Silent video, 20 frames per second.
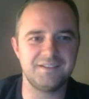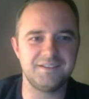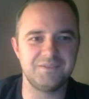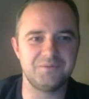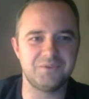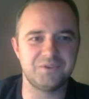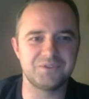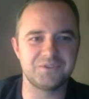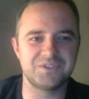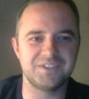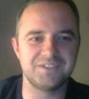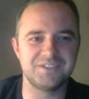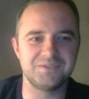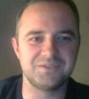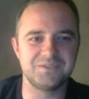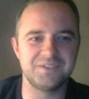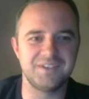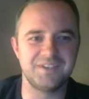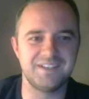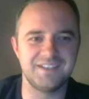Royal yeah, Signals?
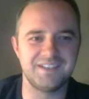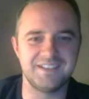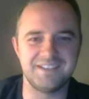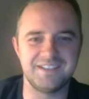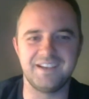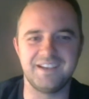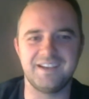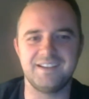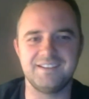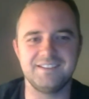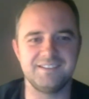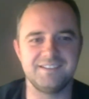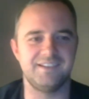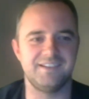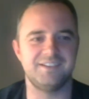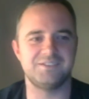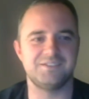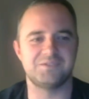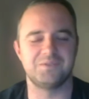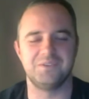that's correct. Yeah,
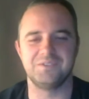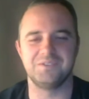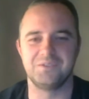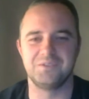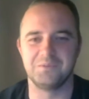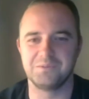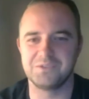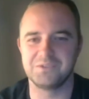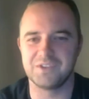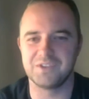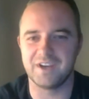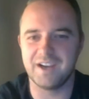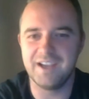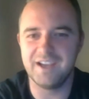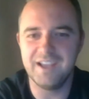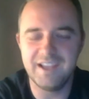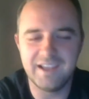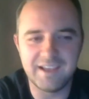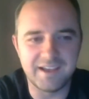yeah, just trying to double check.